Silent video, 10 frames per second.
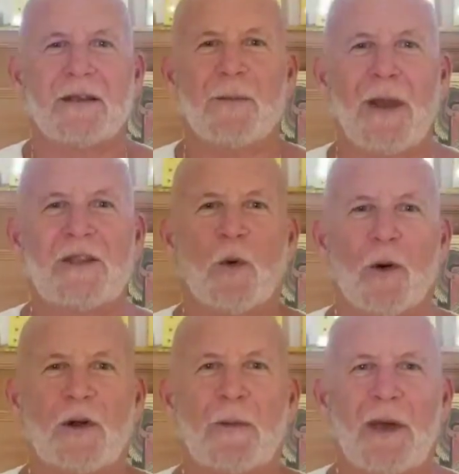to make the
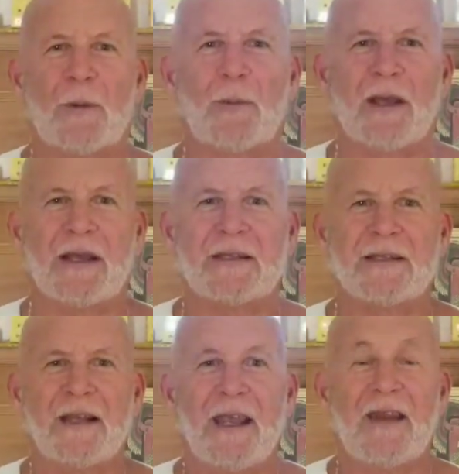world a better
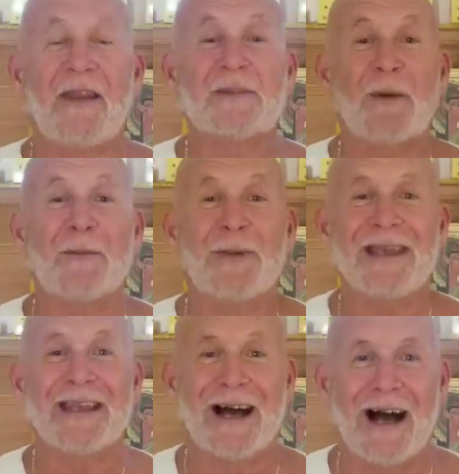place, and that's by
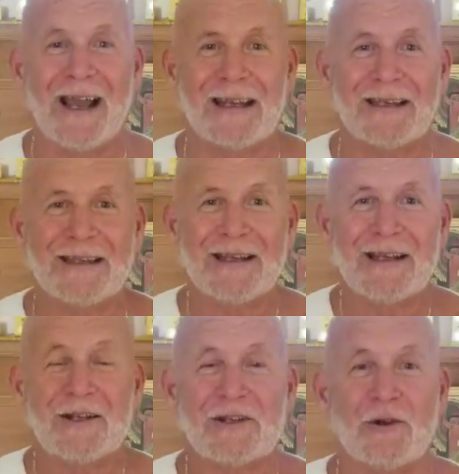being kind.
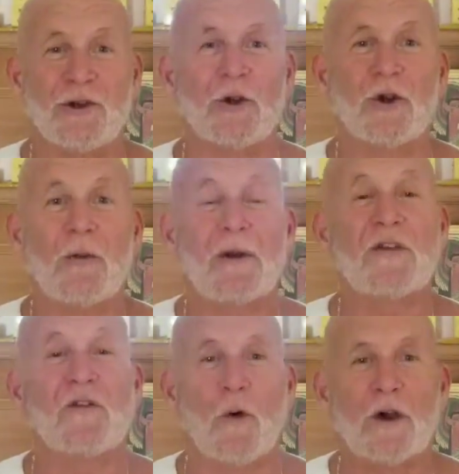So you'll learn about
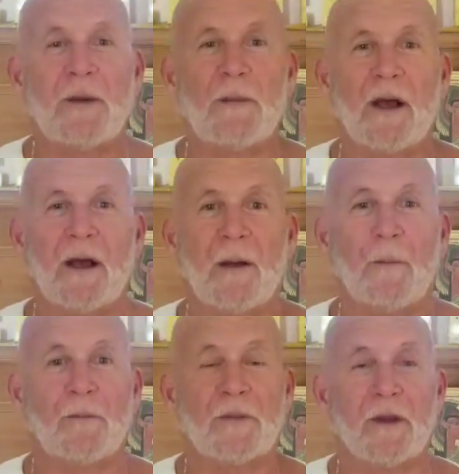the four com
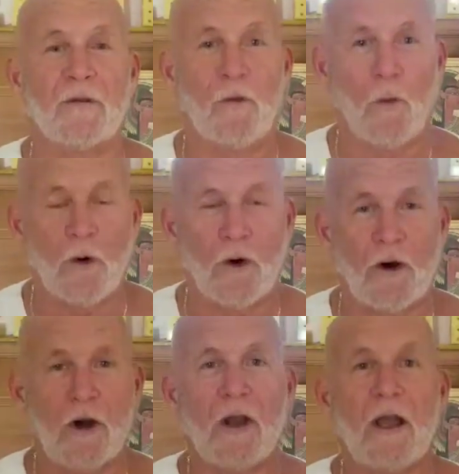um, the
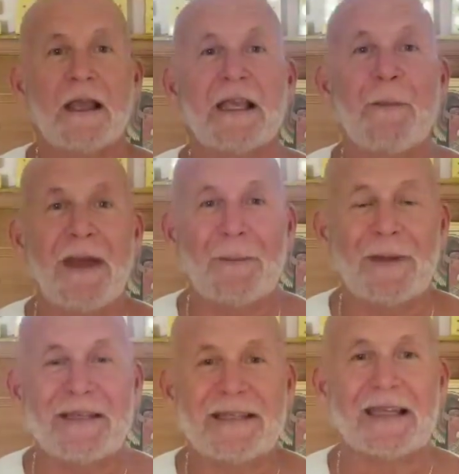four
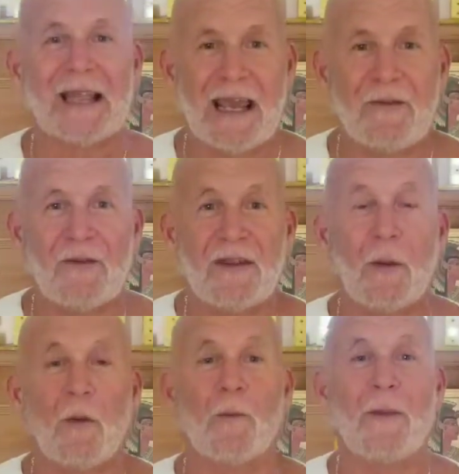commitments in life
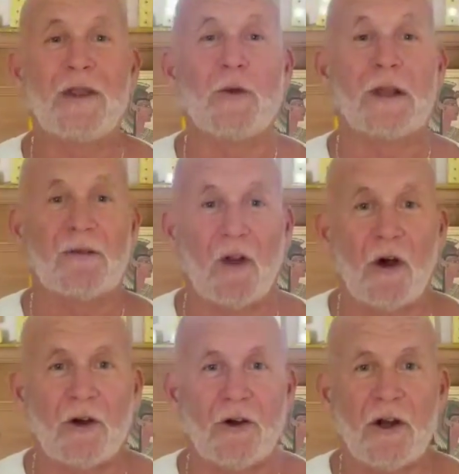that will make you live
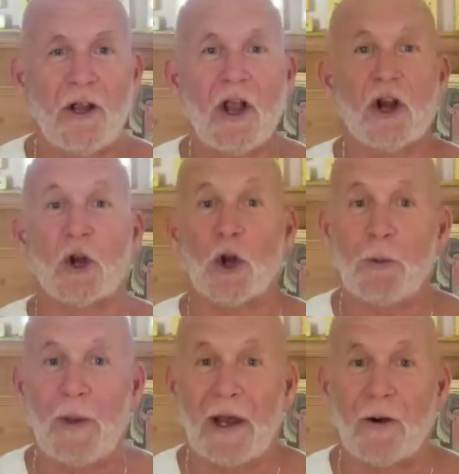longer,
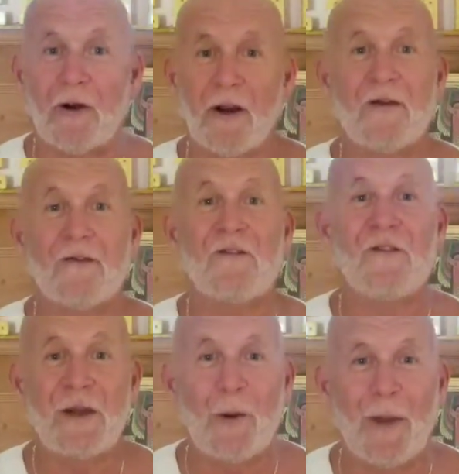look better,
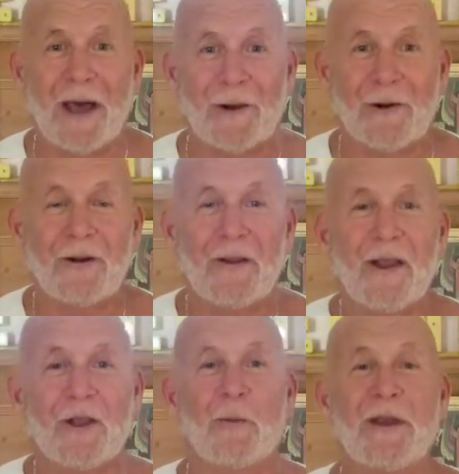feel better.
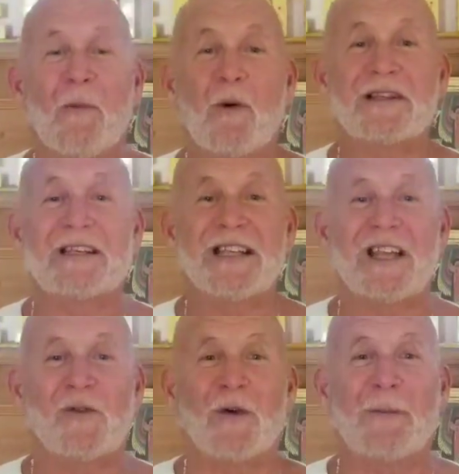You'll be more
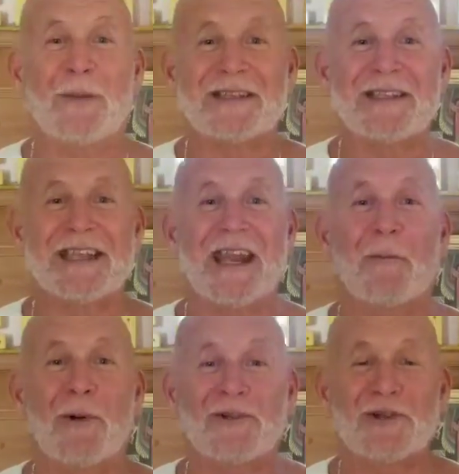successful in business and
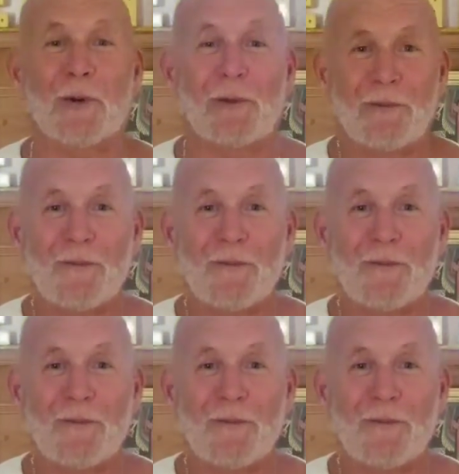in personal